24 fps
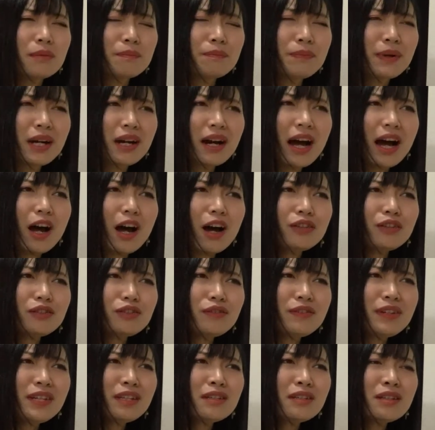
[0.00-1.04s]
but how
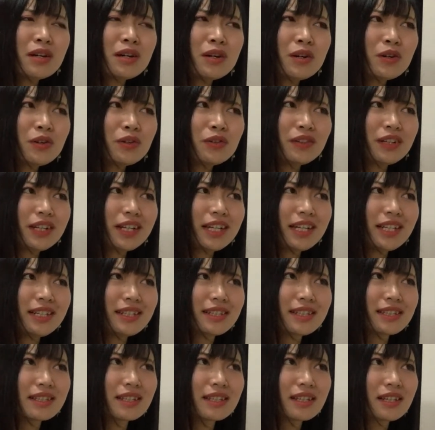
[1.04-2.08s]
do we know
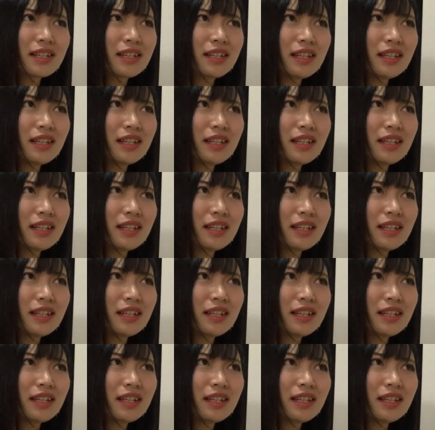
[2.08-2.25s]
it's